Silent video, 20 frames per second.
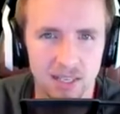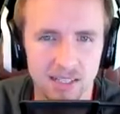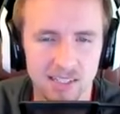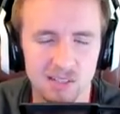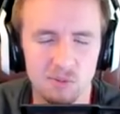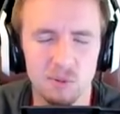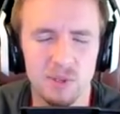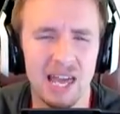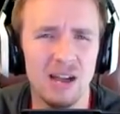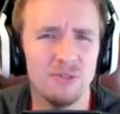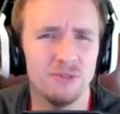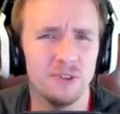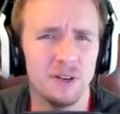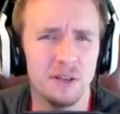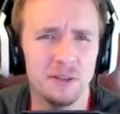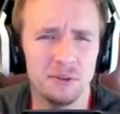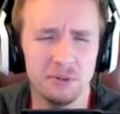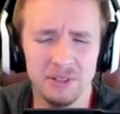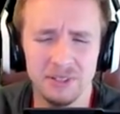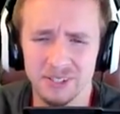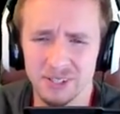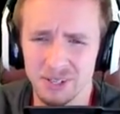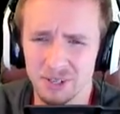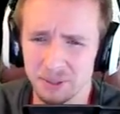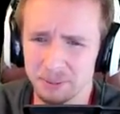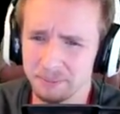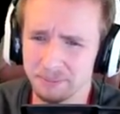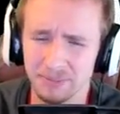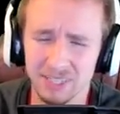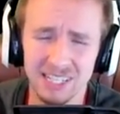And so without further
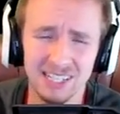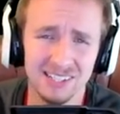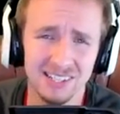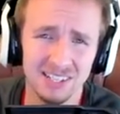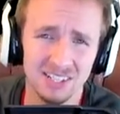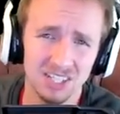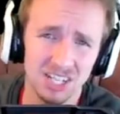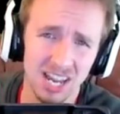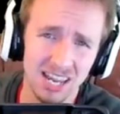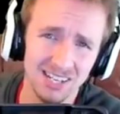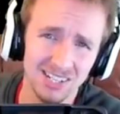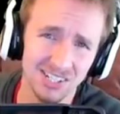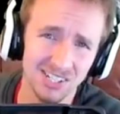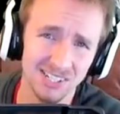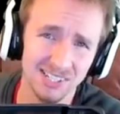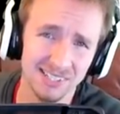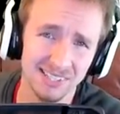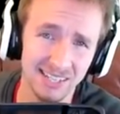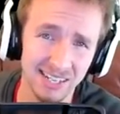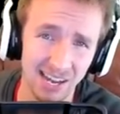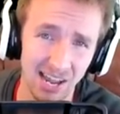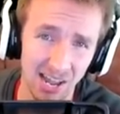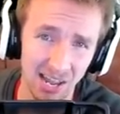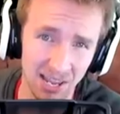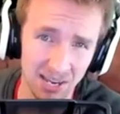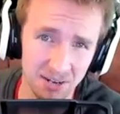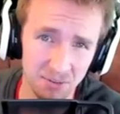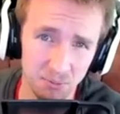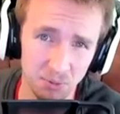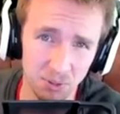ado, these are the changes that
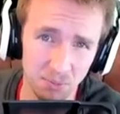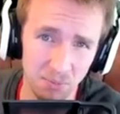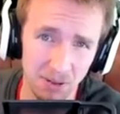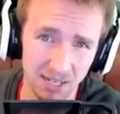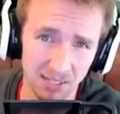I would